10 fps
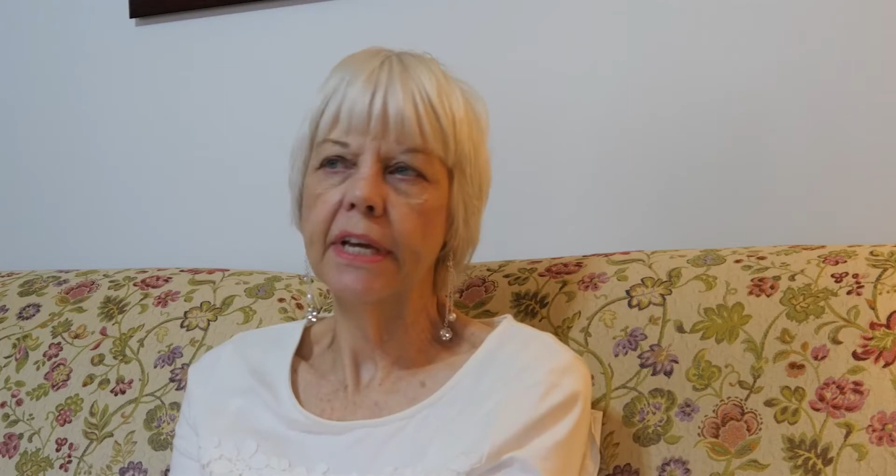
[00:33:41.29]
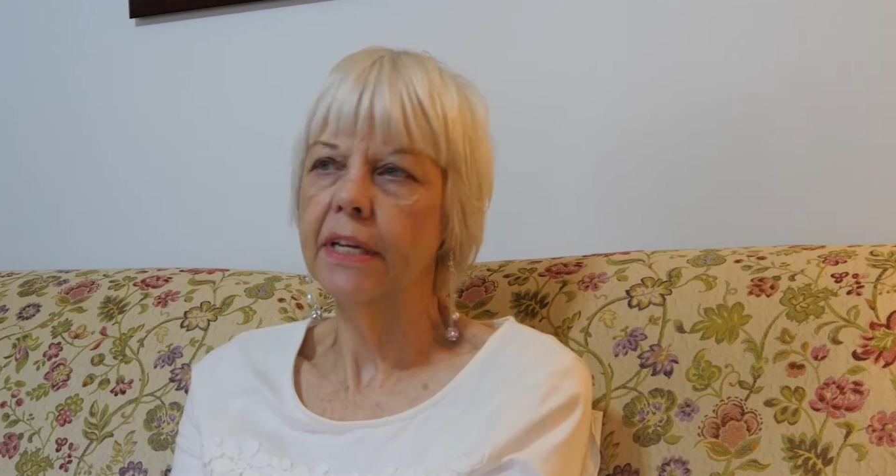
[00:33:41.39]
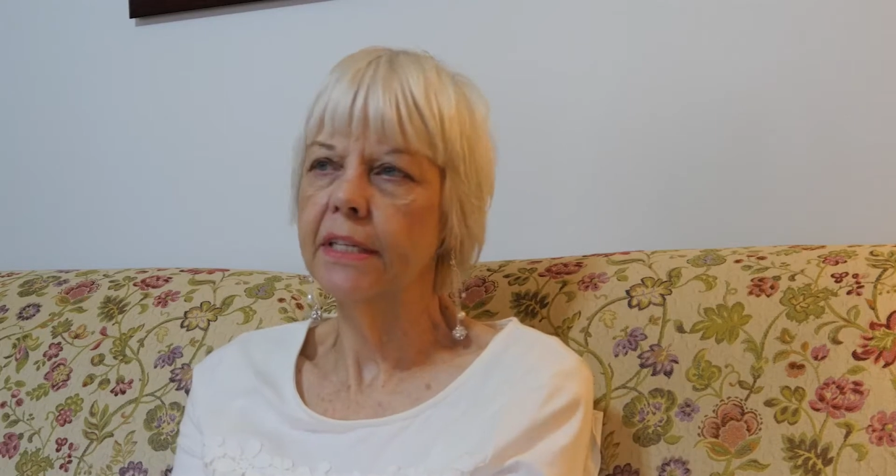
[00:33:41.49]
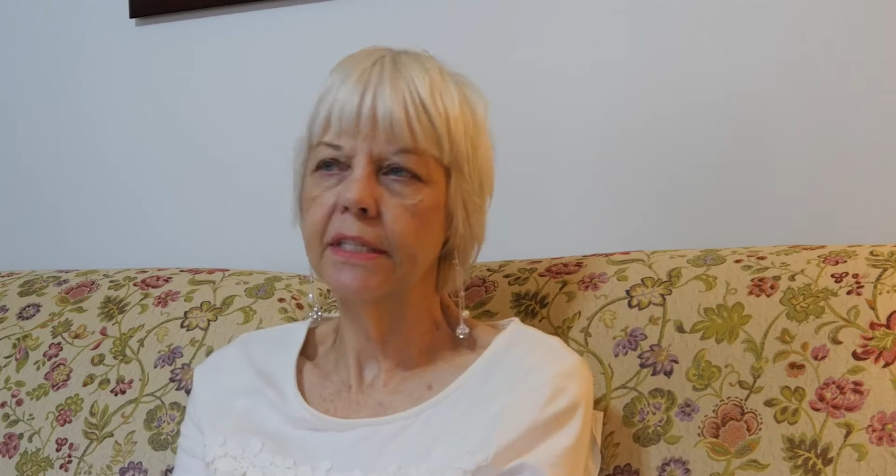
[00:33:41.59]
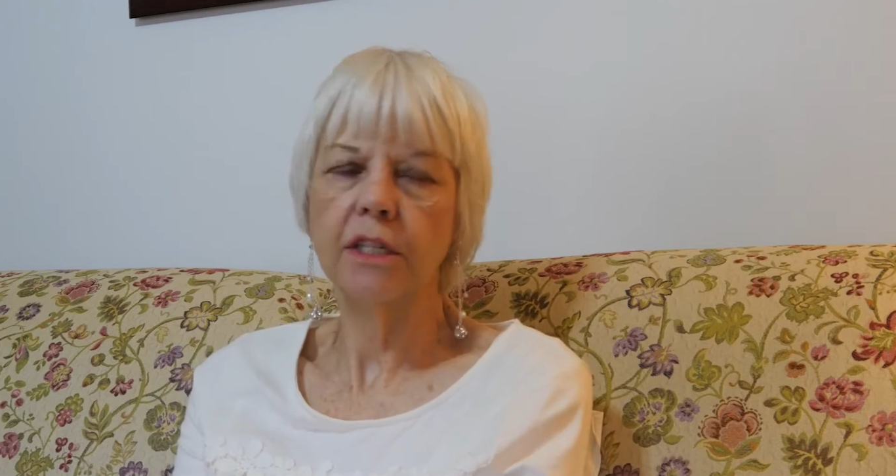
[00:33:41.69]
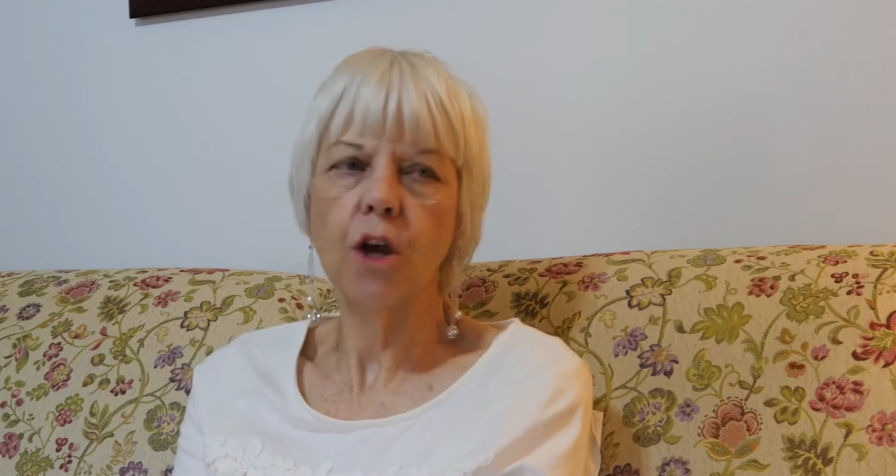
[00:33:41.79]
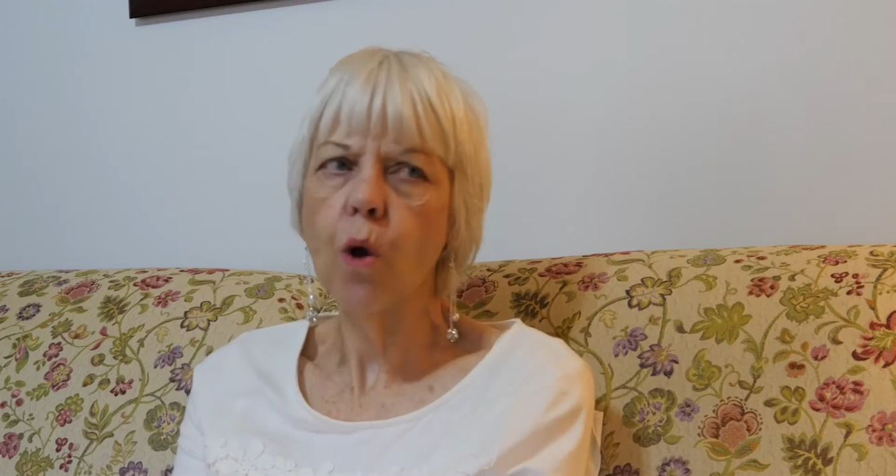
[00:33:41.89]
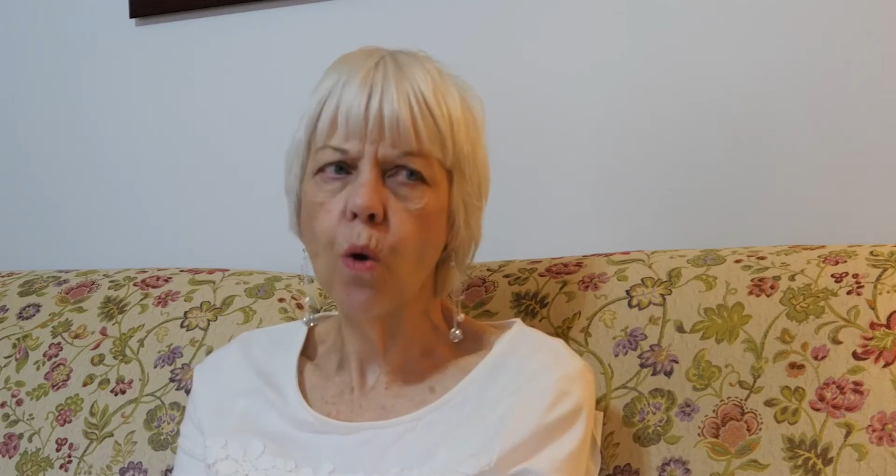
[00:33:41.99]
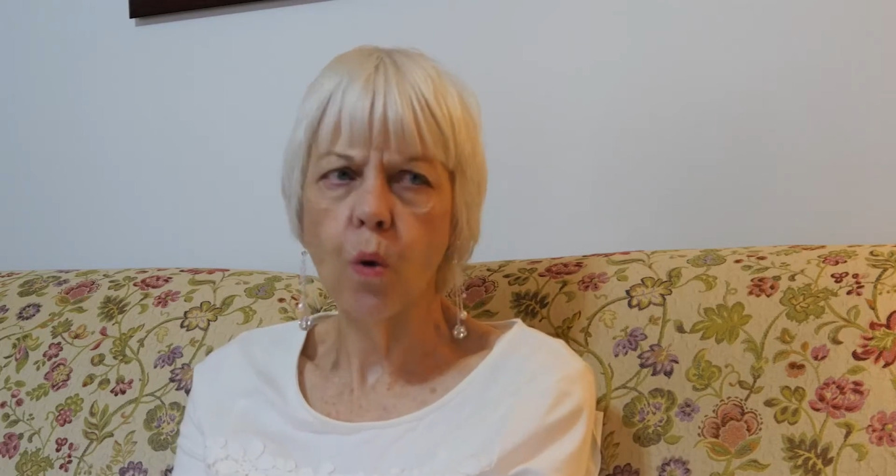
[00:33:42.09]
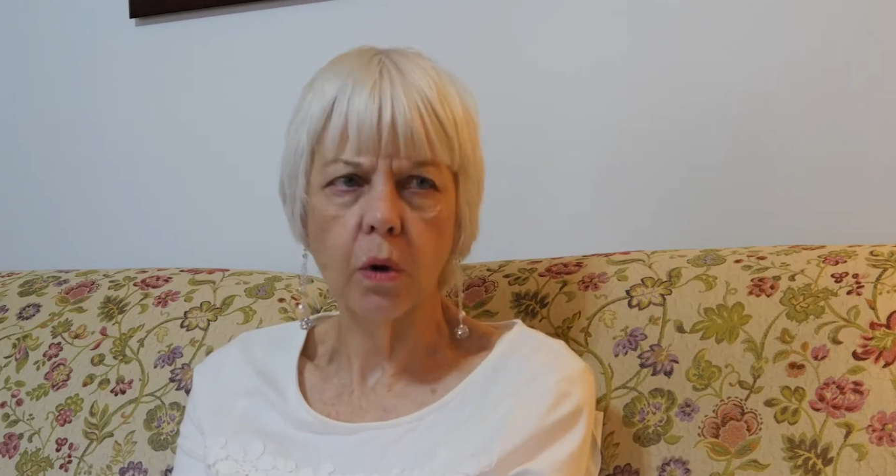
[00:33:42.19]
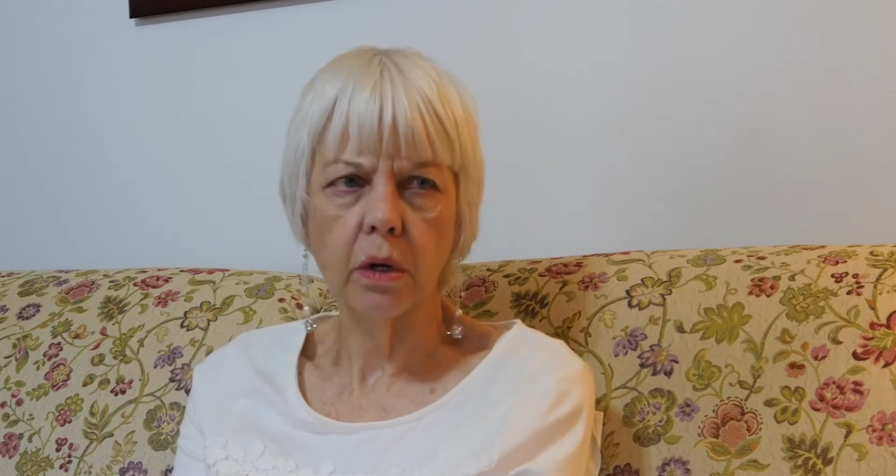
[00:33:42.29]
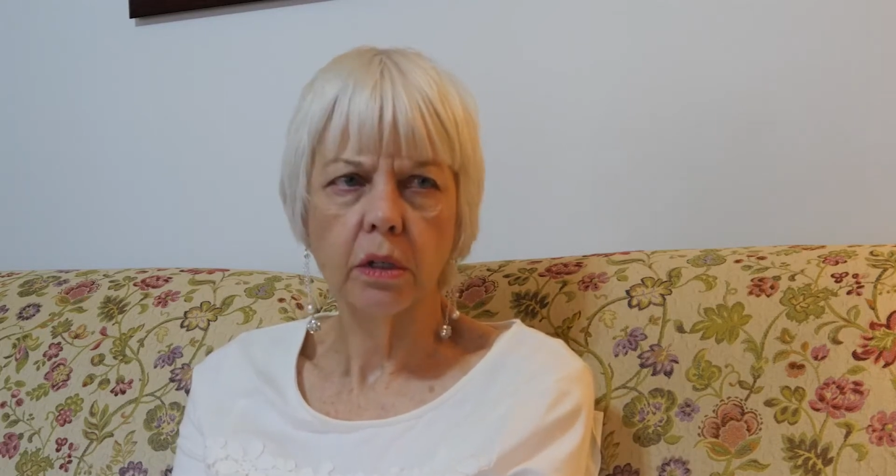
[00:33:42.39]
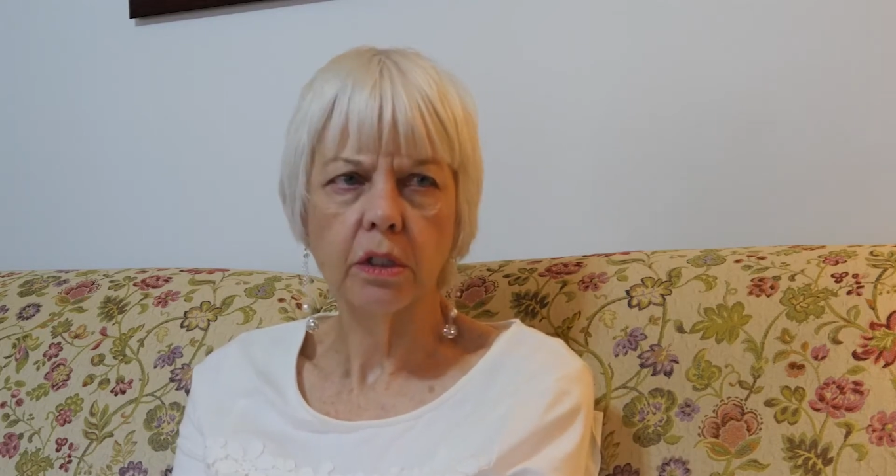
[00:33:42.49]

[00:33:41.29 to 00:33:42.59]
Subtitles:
tell us, no,